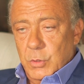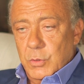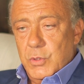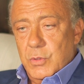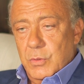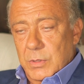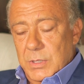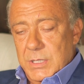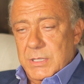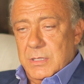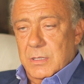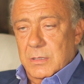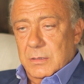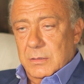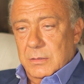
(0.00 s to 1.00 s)
no
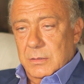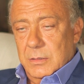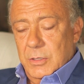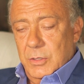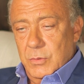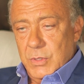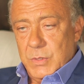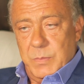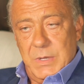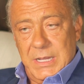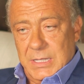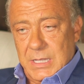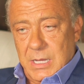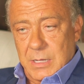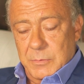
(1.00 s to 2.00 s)
jewelers
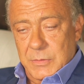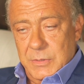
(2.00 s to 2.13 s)
use black